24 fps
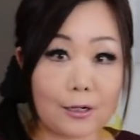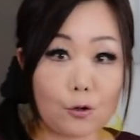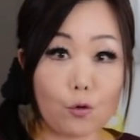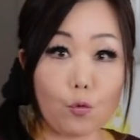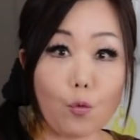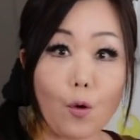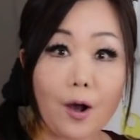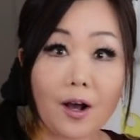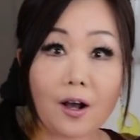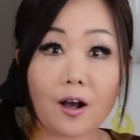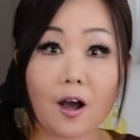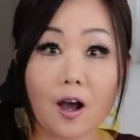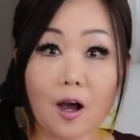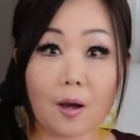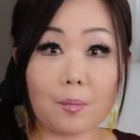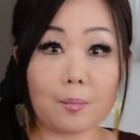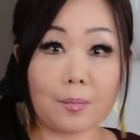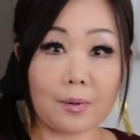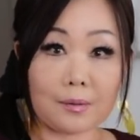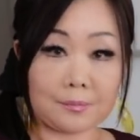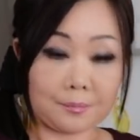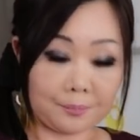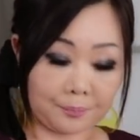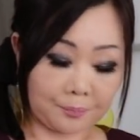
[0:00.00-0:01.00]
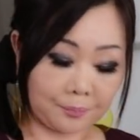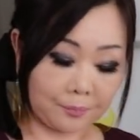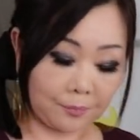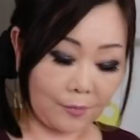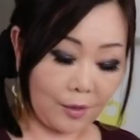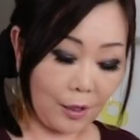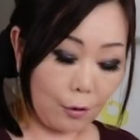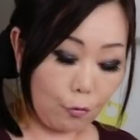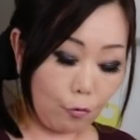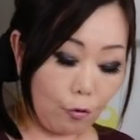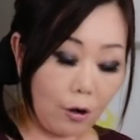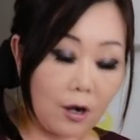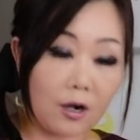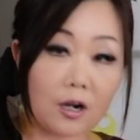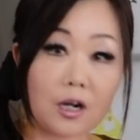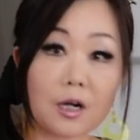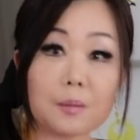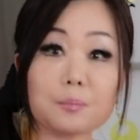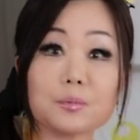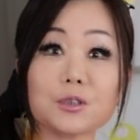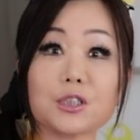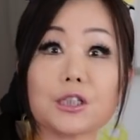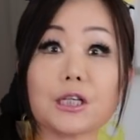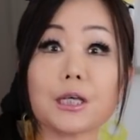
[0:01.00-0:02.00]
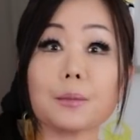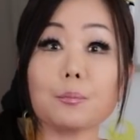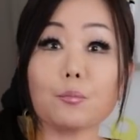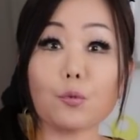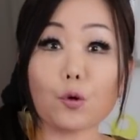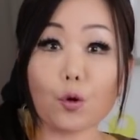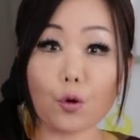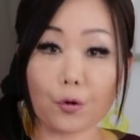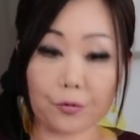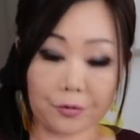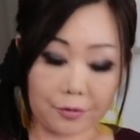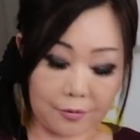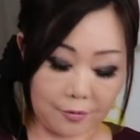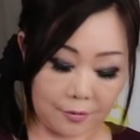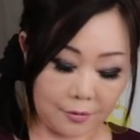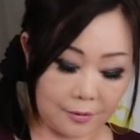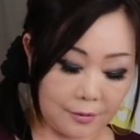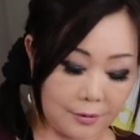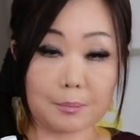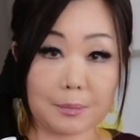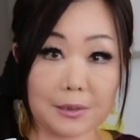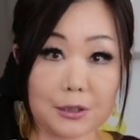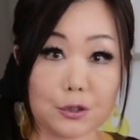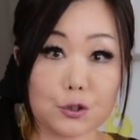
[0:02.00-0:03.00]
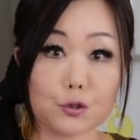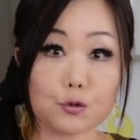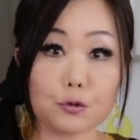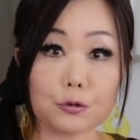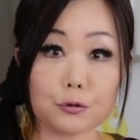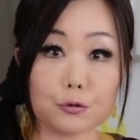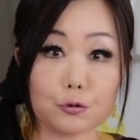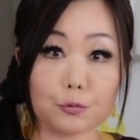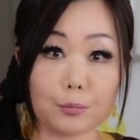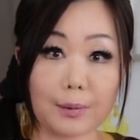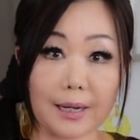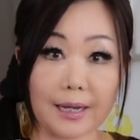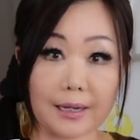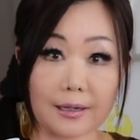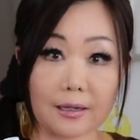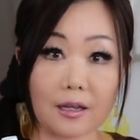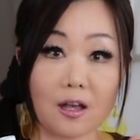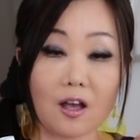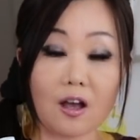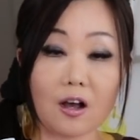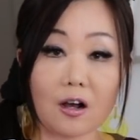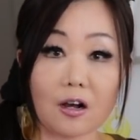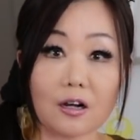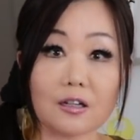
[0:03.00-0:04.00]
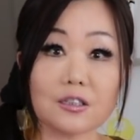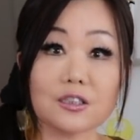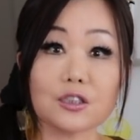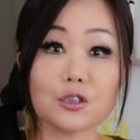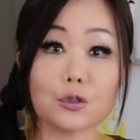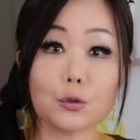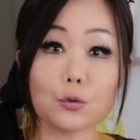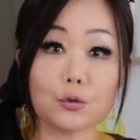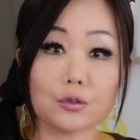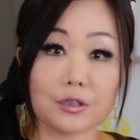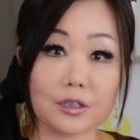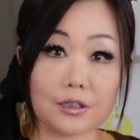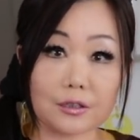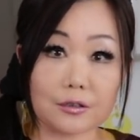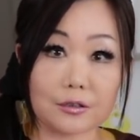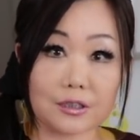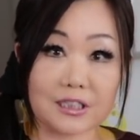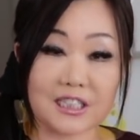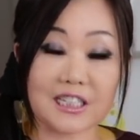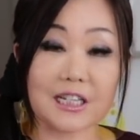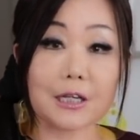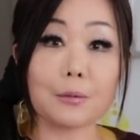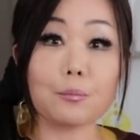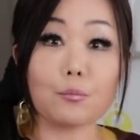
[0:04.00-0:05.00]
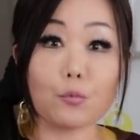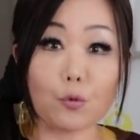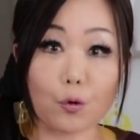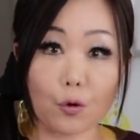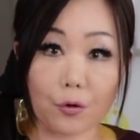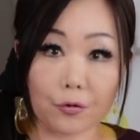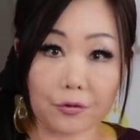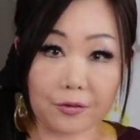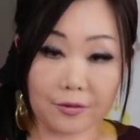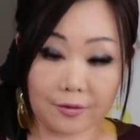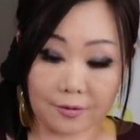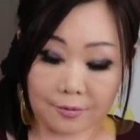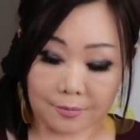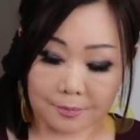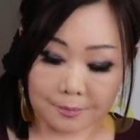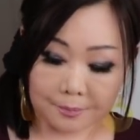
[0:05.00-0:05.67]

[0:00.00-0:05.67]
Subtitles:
1 cup chicken broth. Be sure to buy unsalted chicken broth.